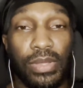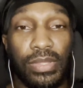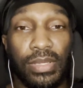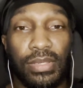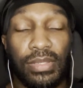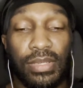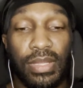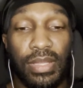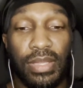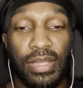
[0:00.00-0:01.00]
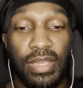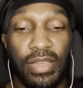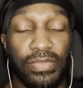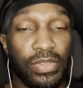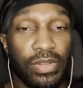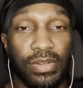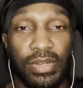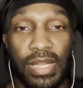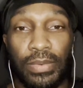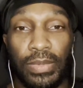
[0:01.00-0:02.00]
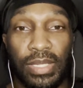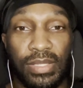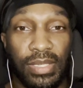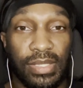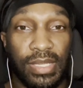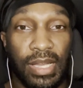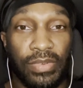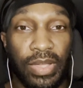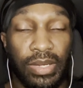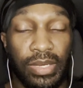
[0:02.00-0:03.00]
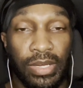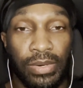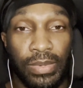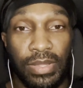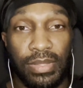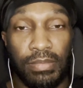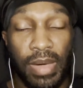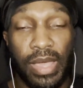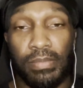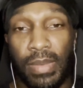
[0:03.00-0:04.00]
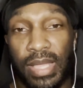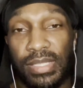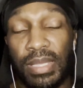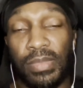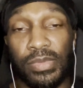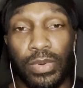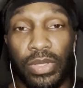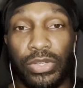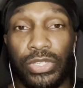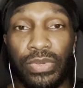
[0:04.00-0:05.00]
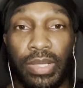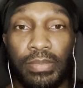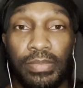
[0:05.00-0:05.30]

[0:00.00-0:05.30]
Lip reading: it if you're not willing to tolerate and deal with. My symptoms were extreme.